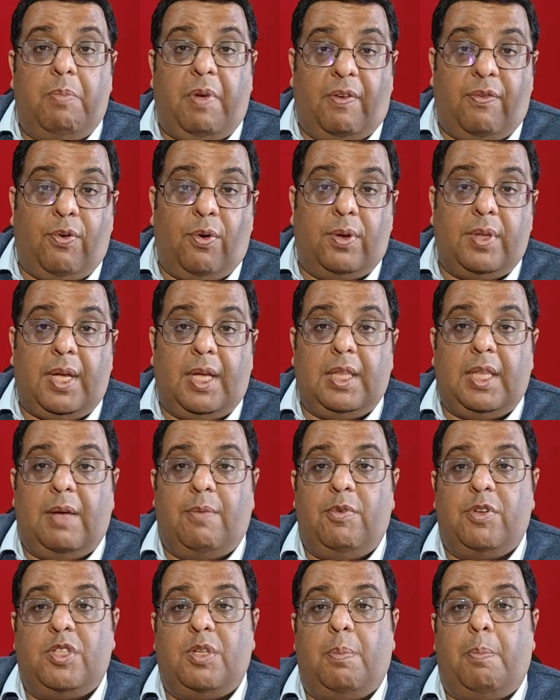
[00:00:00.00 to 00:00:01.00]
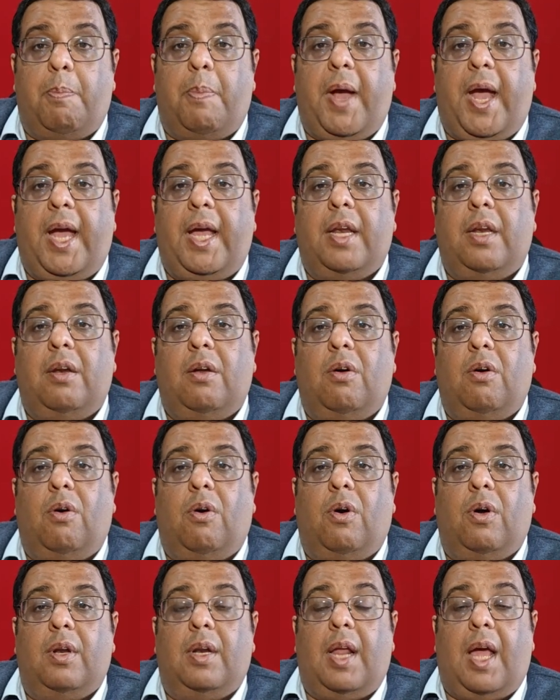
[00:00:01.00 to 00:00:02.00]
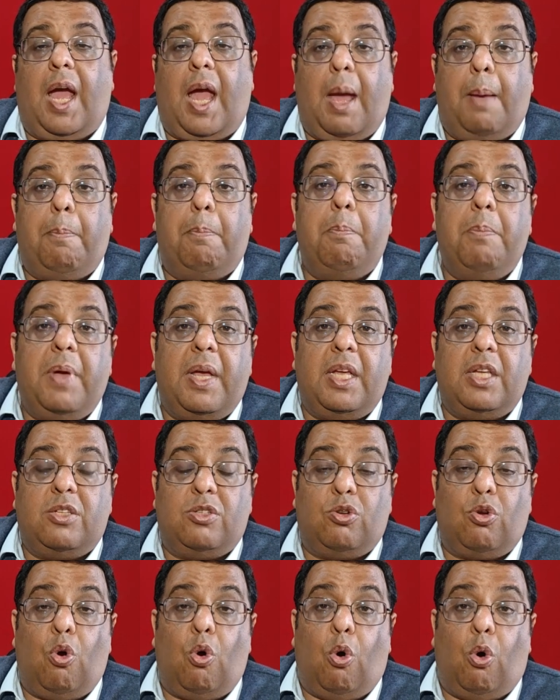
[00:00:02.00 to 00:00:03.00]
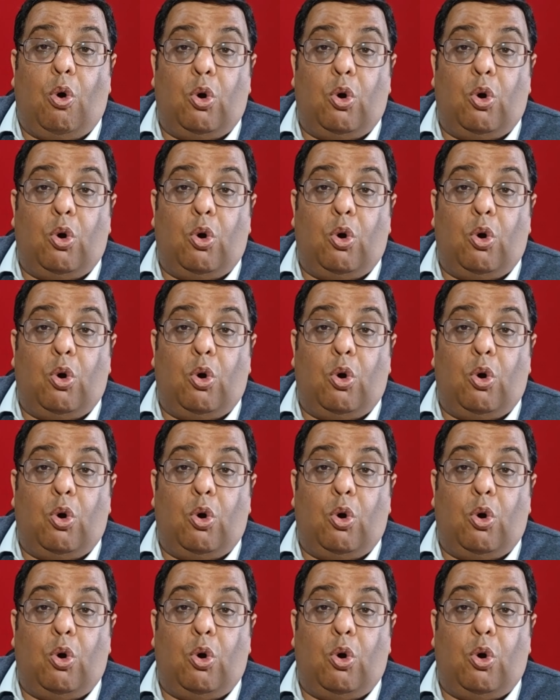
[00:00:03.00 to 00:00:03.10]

Before that, there was a ban on app-based